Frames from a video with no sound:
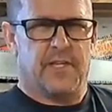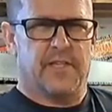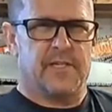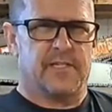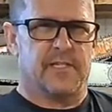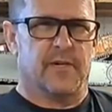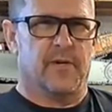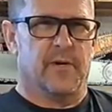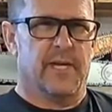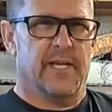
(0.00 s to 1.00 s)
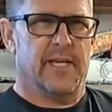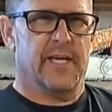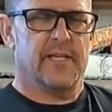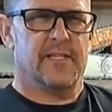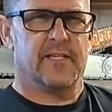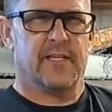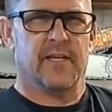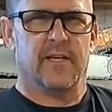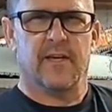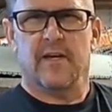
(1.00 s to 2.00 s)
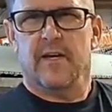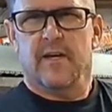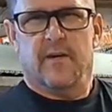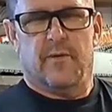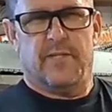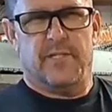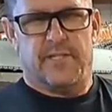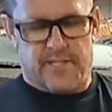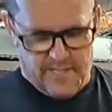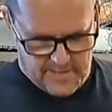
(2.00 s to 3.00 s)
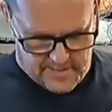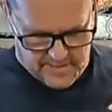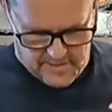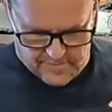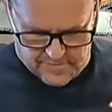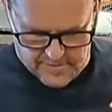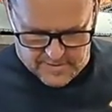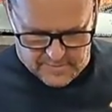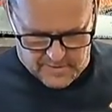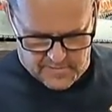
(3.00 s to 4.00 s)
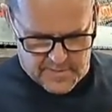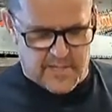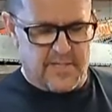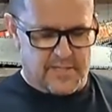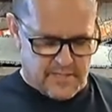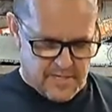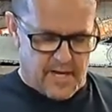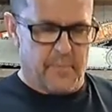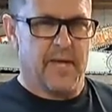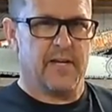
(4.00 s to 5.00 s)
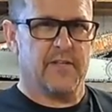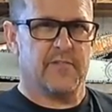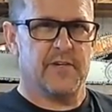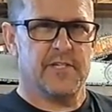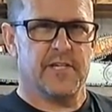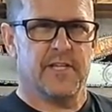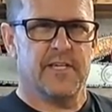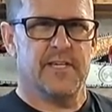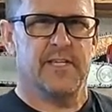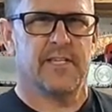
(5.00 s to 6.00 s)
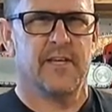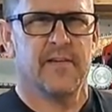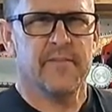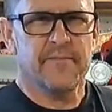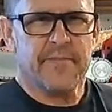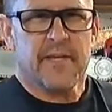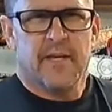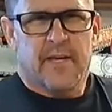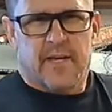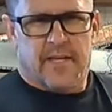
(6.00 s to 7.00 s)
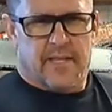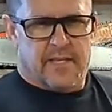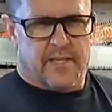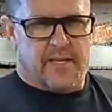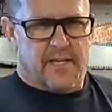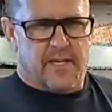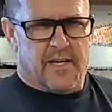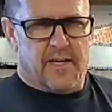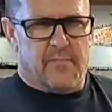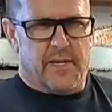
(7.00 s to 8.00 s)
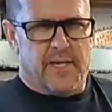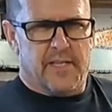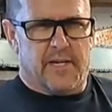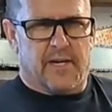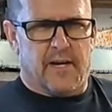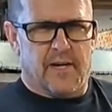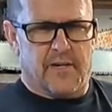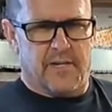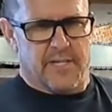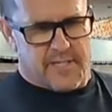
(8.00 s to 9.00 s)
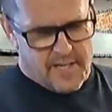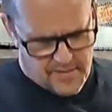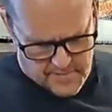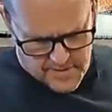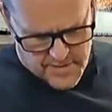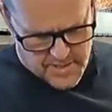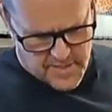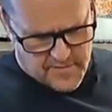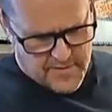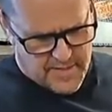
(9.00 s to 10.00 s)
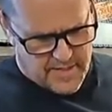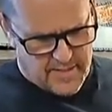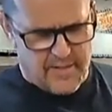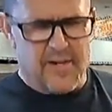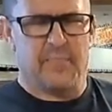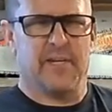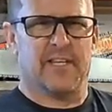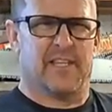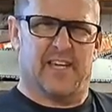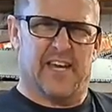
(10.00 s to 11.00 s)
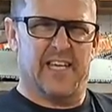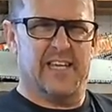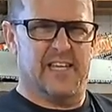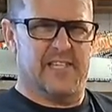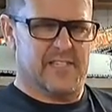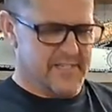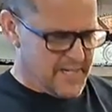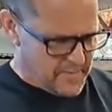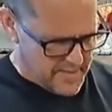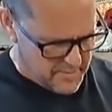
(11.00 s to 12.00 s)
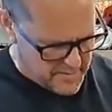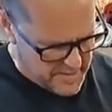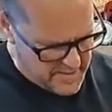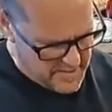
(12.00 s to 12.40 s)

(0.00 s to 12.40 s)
of this, the 08S, which you see it's sort of, it's more of a, it's a top handle version of this. And they, they uh, made the concrete saw version of it like clear up into the 90s or something, but